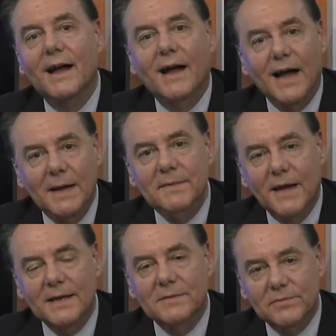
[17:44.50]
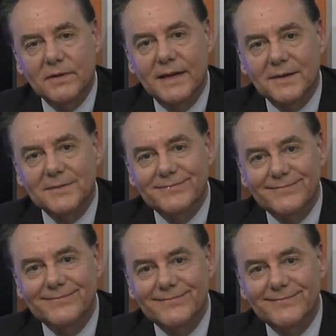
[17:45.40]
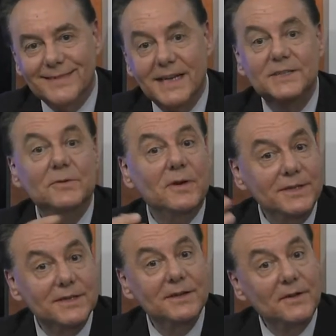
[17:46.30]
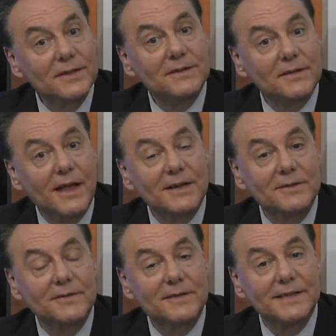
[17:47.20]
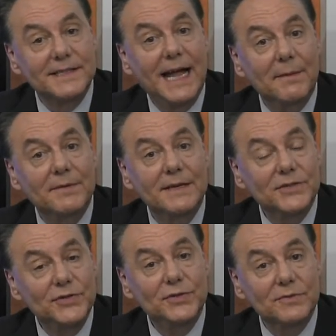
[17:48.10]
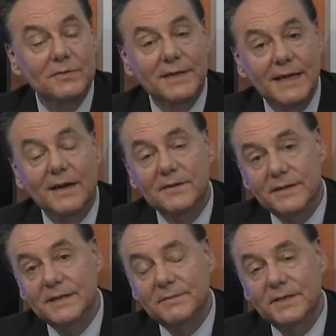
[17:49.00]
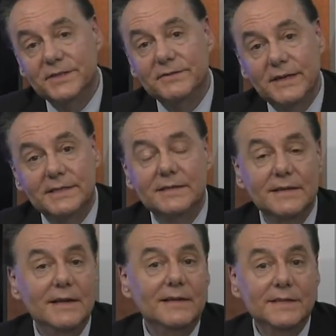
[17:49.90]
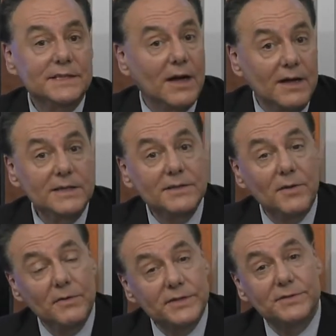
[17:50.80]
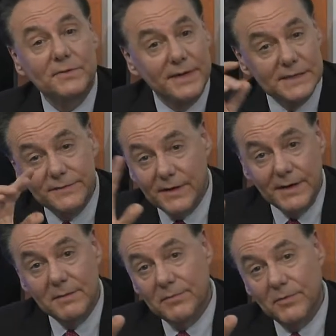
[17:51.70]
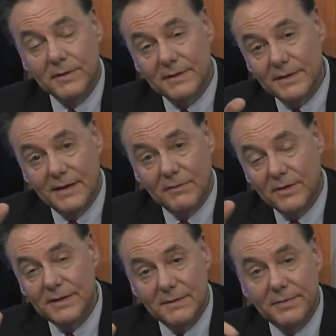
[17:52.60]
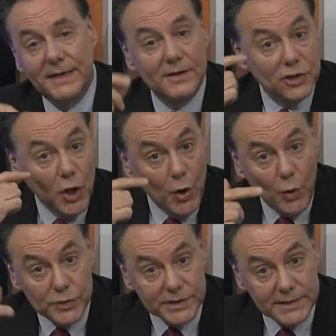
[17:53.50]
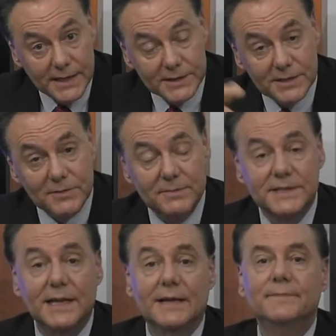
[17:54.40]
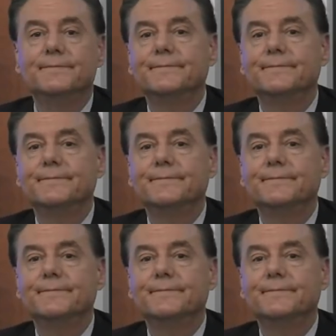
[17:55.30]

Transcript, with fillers: I'm not a complainer. And I do want you to know that there are a lot of good things happening too, okay? Under the administration, this untold story is very important, and I want you to pay close attention to what I'm saying.